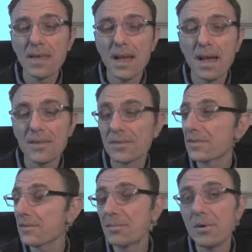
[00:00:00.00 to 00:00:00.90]
others
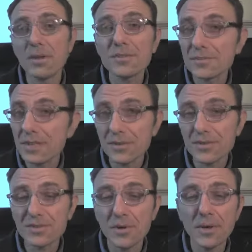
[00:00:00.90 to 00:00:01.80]
through pottery or
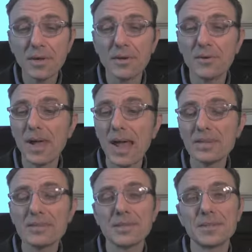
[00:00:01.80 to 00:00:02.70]
sewing or
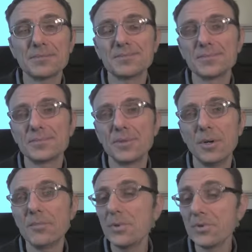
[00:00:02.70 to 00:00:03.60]
acting or
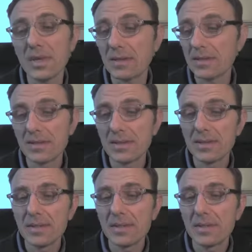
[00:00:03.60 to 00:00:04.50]
music
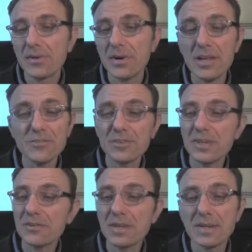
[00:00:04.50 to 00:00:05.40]
or
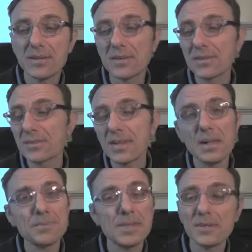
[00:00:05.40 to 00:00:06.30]
engineering or
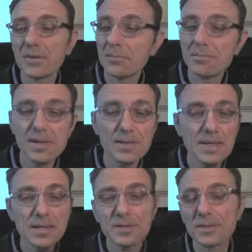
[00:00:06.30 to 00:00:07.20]
sculpting or
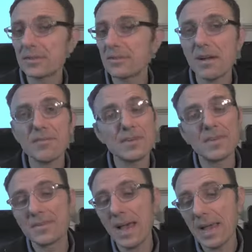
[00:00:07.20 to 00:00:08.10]
building or graphic
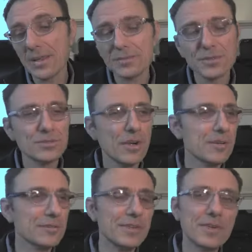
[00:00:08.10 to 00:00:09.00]
design or
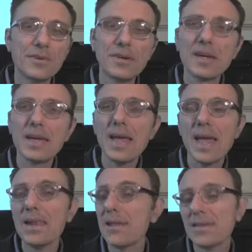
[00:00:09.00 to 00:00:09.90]
photography or
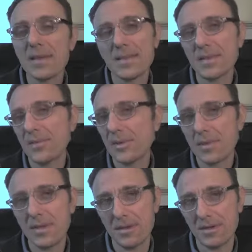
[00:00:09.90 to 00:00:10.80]
anything that you can
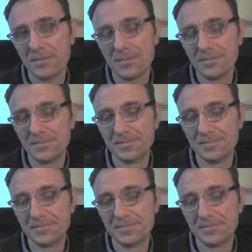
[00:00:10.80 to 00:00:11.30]
think of.